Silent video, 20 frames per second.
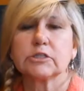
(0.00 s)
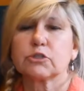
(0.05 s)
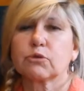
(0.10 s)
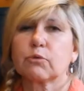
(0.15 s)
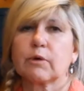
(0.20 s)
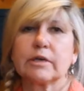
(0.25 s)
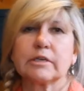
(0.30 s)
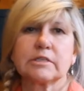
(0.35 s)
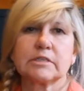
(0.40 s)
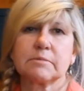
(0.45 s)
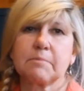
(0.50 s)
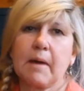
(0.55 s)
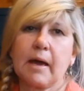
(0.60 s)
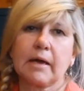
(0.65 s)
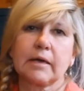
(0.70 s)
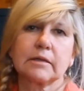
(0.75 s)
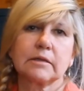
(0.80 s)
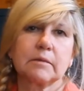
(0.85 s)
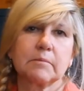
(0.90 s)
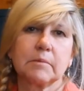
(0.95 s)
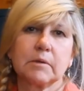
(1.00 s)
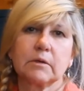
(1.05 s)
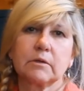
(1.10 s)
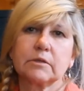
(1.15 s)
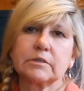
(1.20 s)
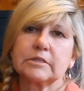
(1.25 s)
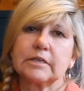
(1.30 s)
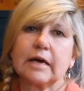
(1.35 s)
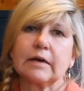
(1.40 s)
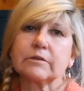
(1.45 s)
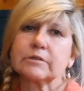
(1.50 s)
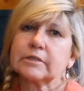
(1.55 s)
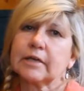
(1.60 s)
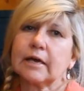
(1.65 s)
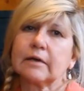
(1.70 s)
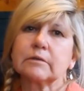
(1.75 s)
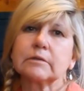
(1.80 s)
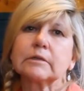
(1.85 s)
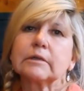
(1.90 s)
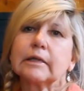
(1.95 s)
It's right smack in the middle of
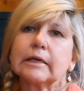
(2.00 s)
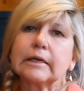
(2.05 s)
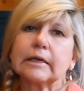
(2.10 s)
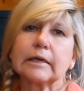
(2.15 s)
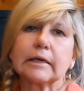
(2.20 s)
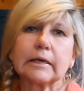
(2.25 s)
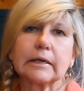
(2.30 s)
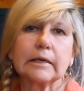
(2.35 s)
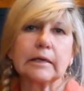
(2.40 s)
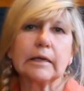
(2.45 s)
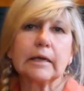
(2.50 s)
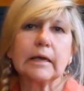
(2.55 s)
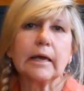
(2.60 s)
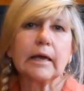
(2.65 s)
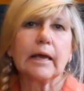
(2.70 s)
downtown Lincoln.